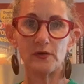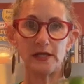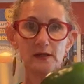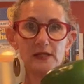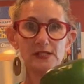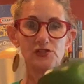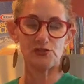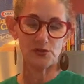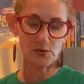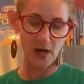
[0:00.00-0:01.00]
here, let's
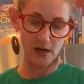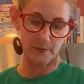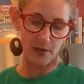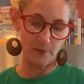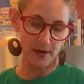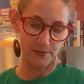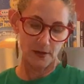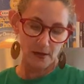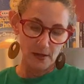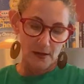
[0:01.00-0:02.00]
do our bell pepper.
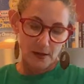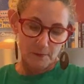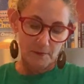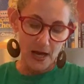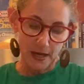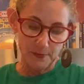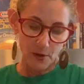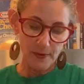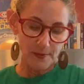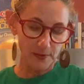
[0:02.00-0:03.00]
My bell
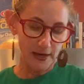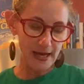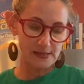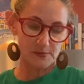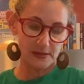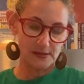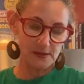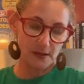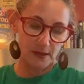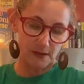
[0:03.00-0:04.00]
pepper has been
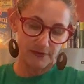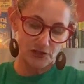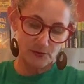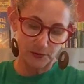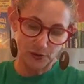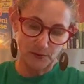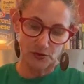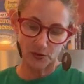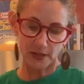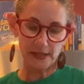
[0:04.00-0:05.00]
sitting in the vegetable
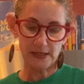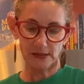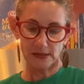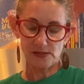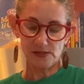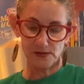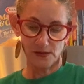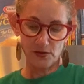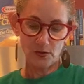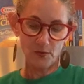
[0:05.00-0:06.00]
humidor. It is
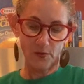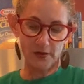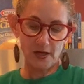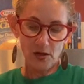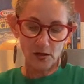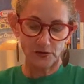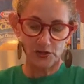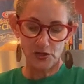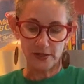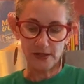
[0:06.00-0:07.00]
still what we call
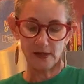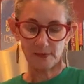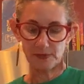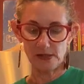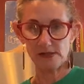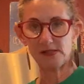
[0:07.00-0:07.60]
turgid. I'm going to